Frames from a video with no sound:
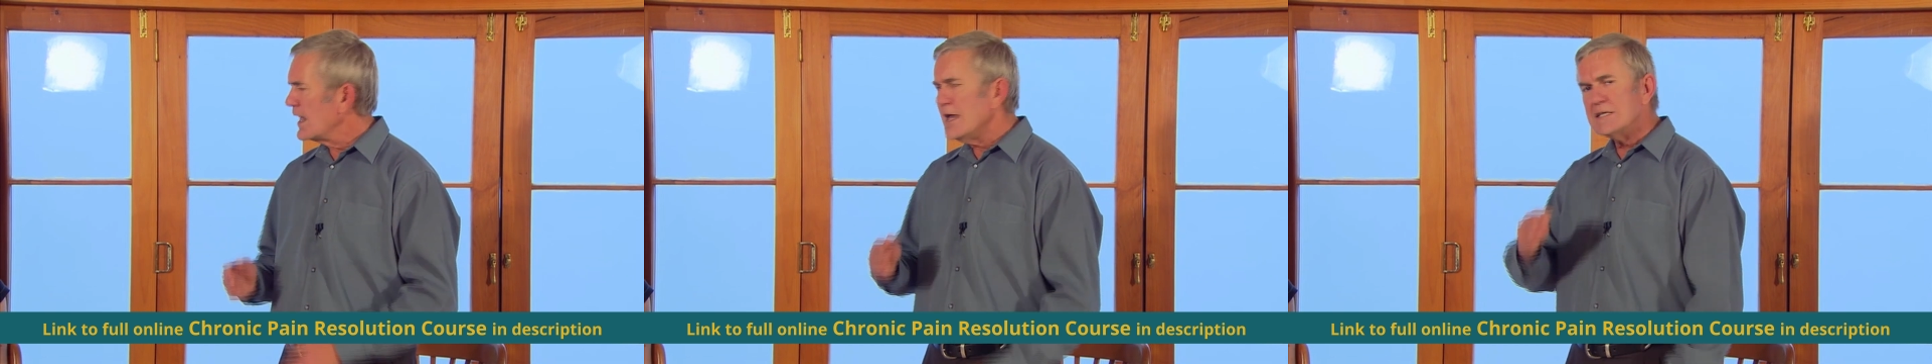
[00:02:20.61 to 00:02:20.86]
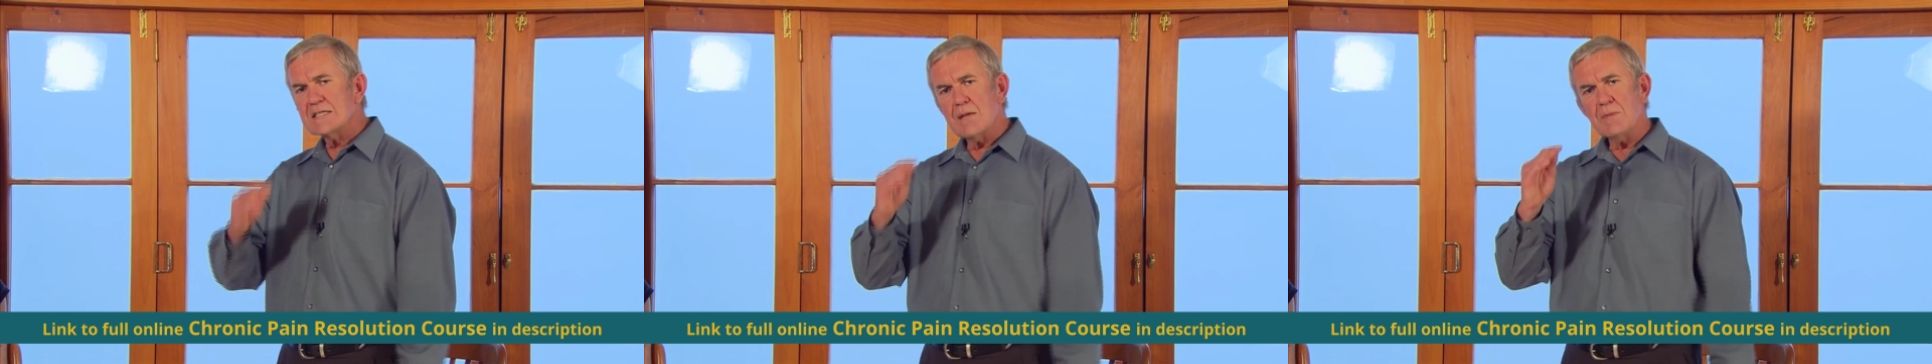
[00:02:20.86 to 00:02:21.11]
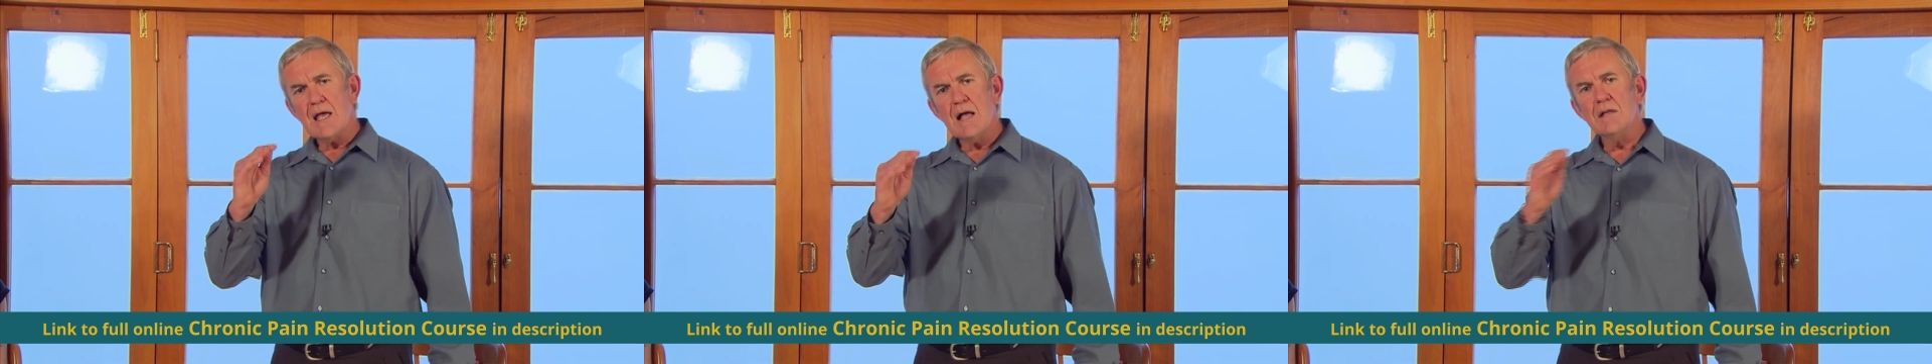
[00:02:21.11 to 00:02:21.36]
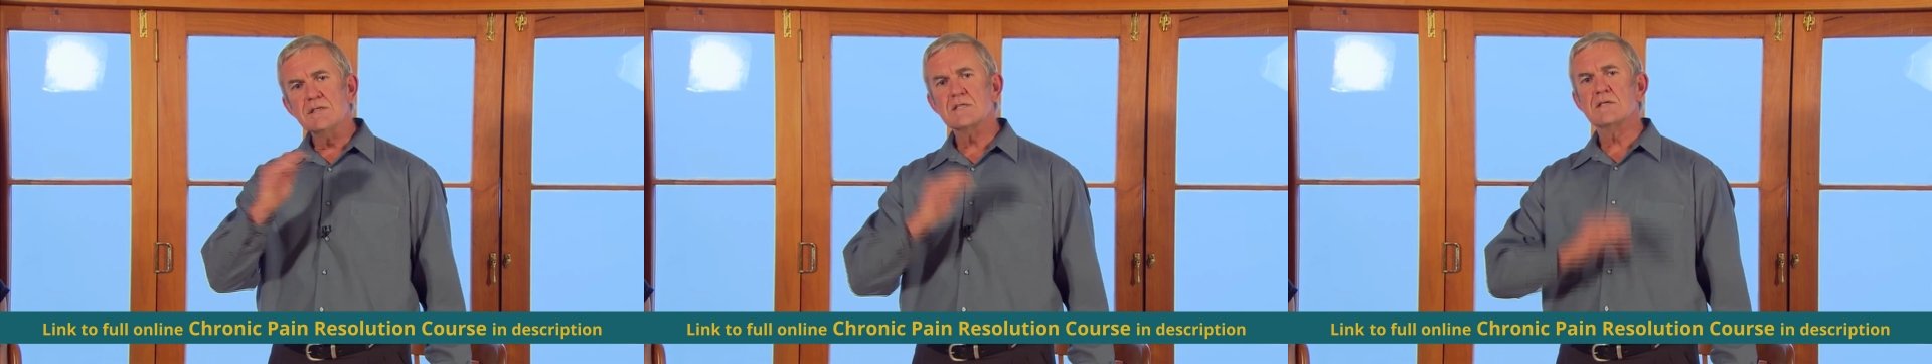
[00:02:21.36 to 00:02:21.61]
Something
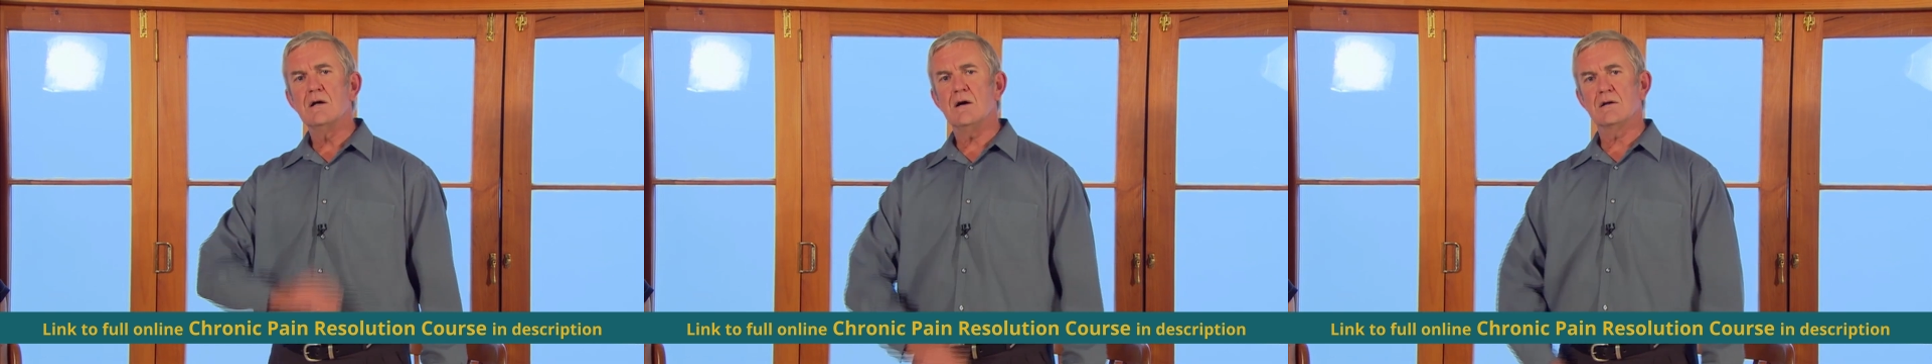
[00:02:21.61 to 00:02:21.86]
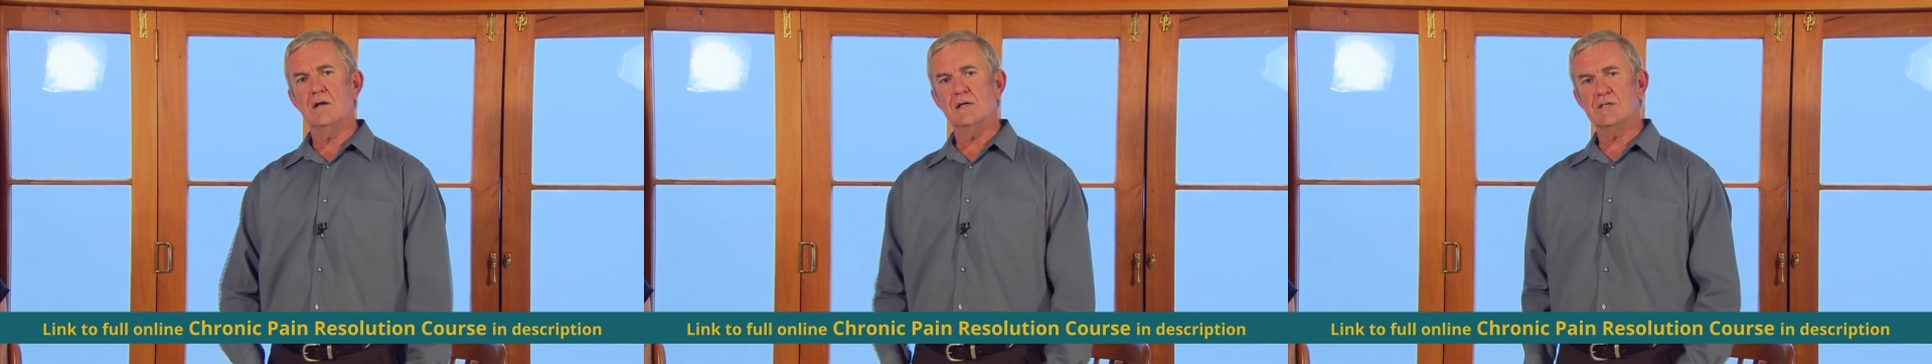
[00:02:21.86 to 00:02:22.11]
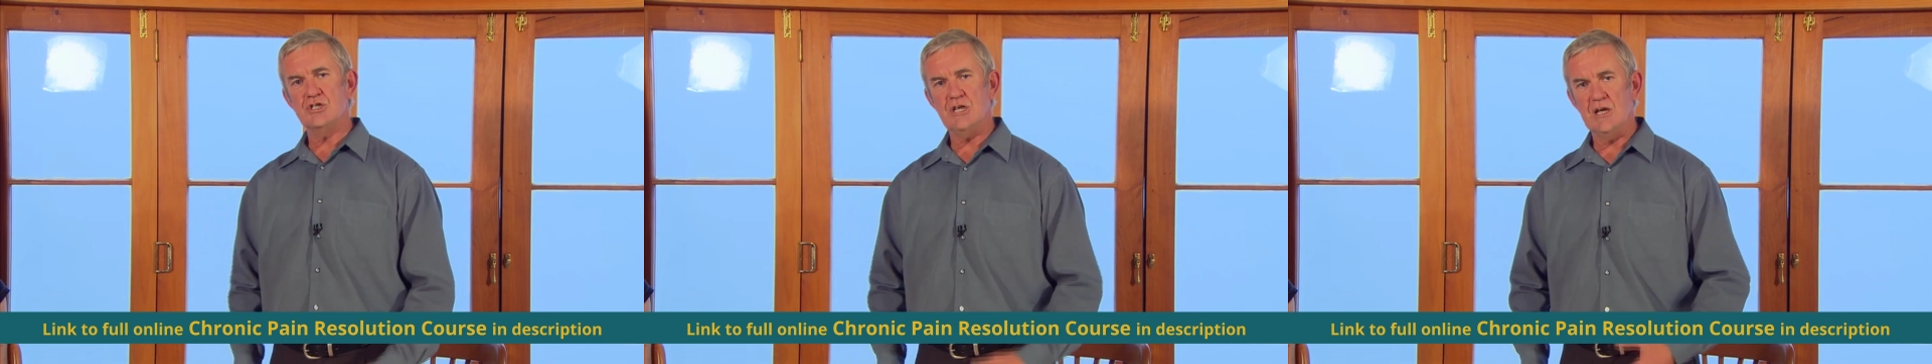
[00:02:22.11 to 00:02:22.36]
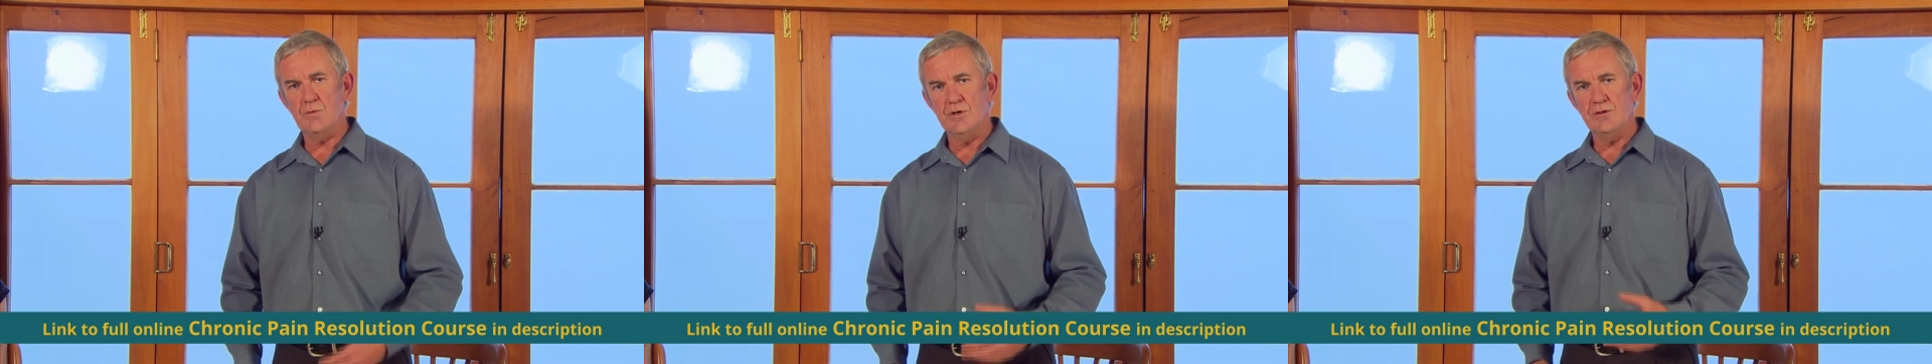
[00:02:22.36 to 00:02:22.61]
else I'd like to
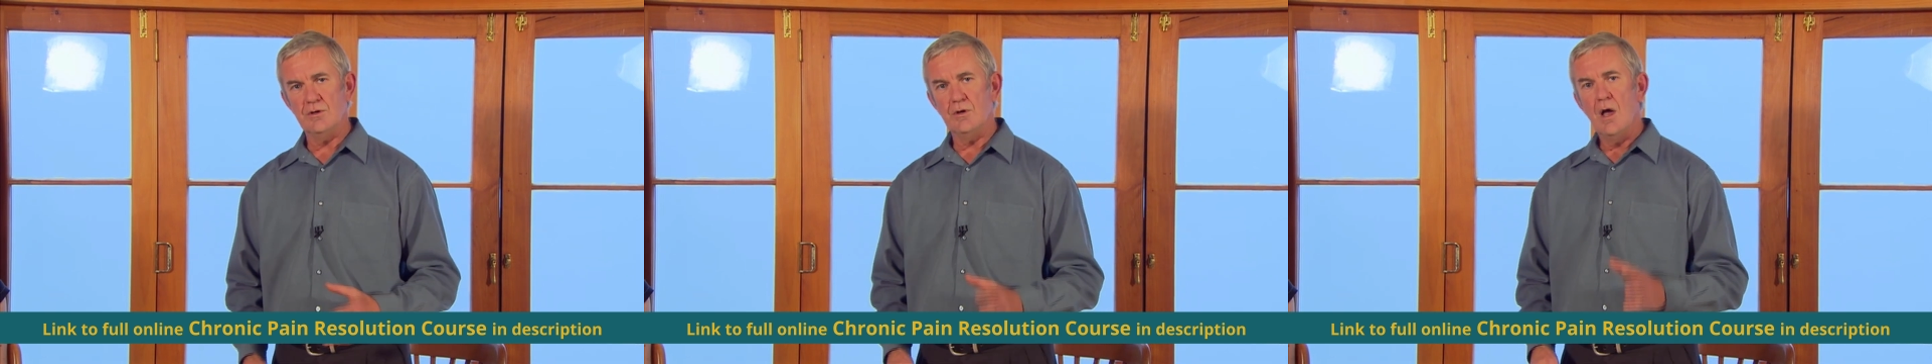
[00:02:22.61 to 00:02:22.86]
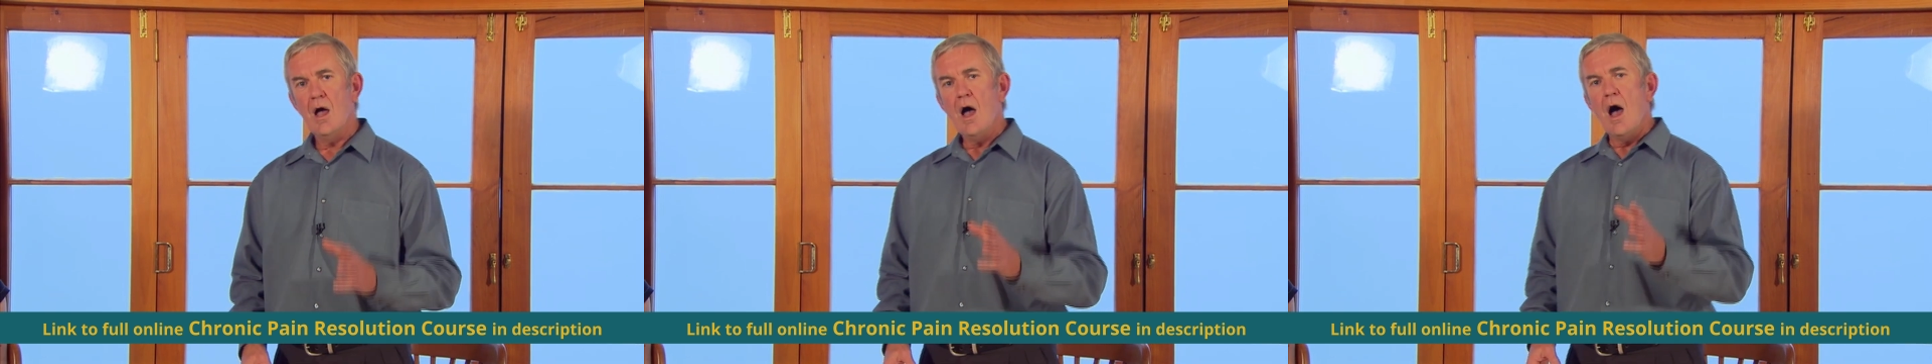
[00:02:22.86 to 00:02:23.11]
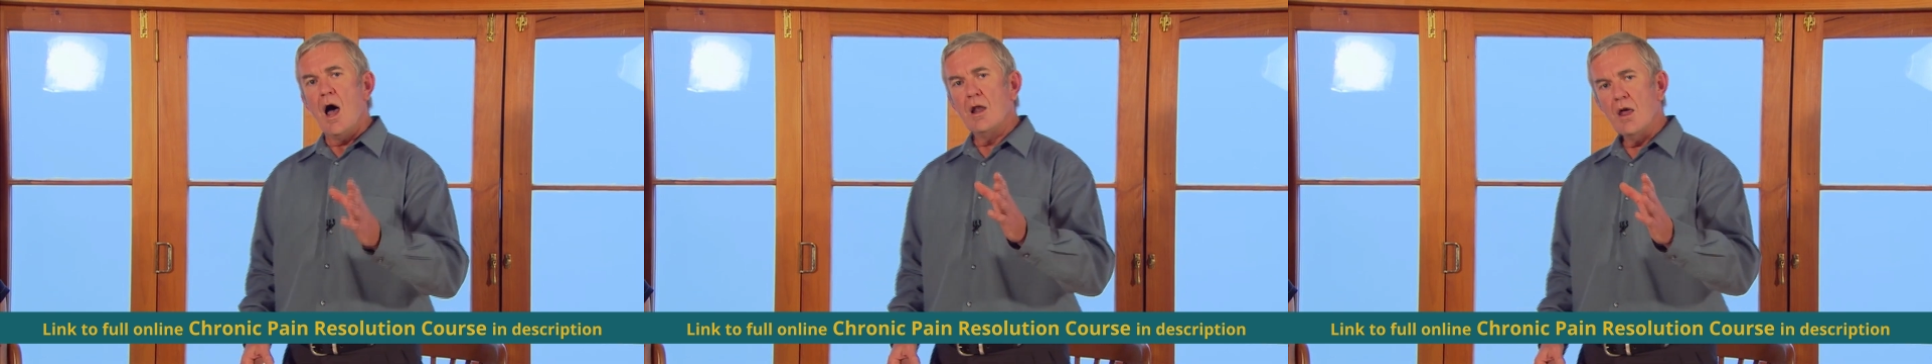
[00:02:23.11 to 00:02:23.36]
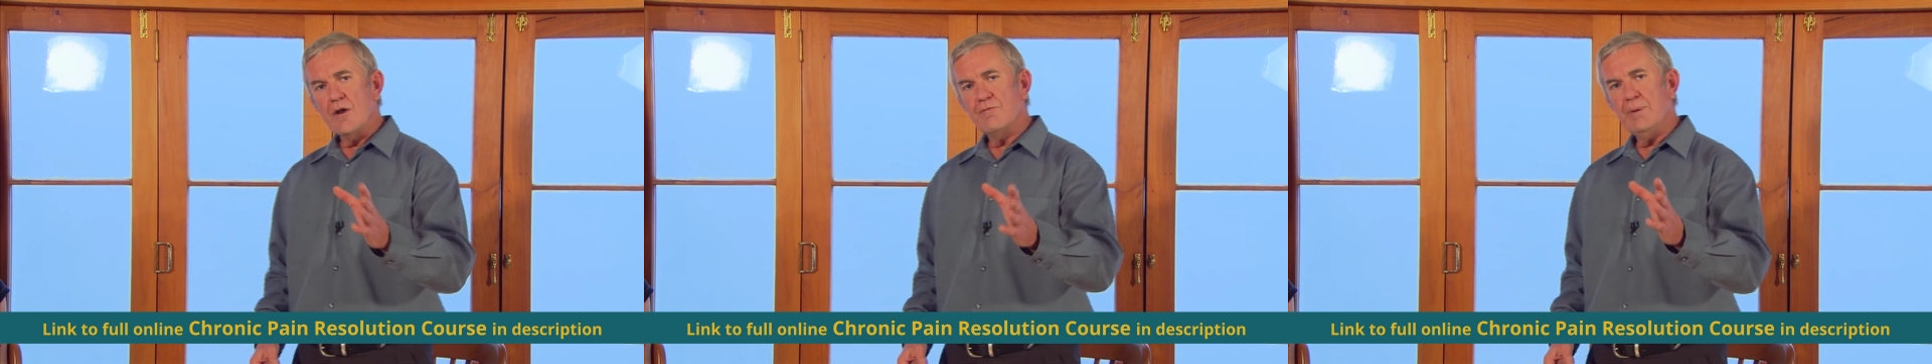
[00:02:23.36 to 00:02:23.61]
share with you. A
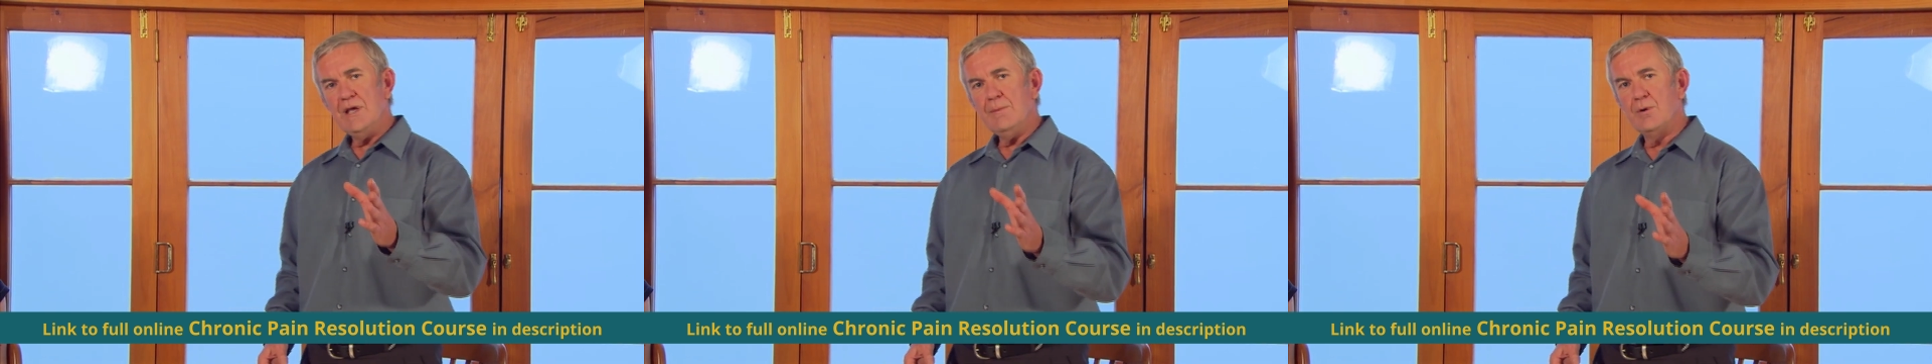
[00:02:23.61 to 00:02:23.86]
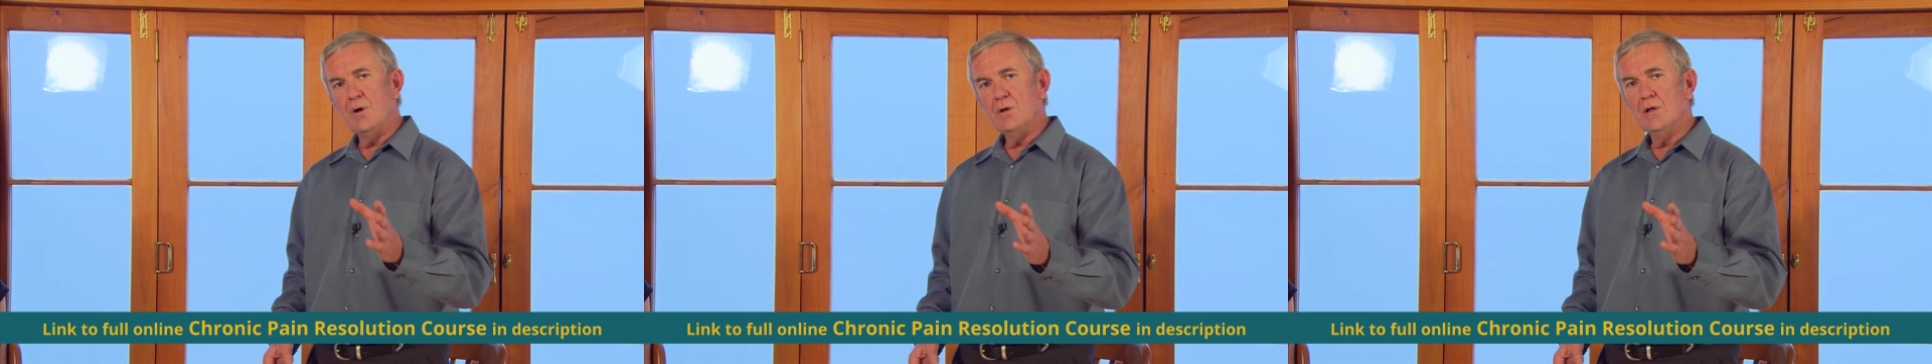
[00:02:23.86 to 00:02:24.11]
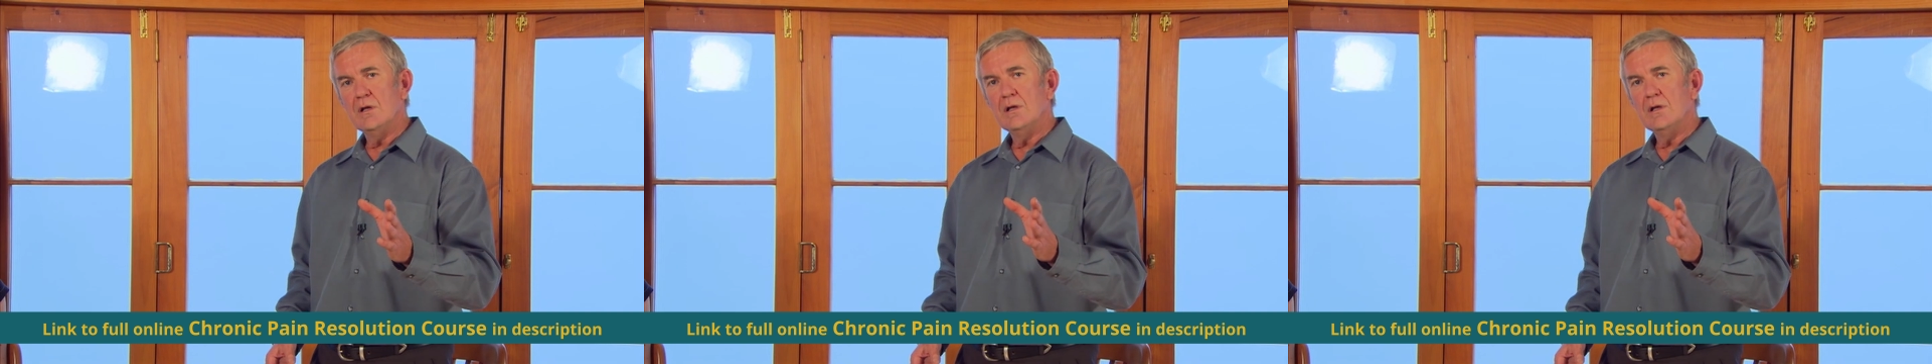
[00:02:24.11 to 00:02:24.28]
lot of people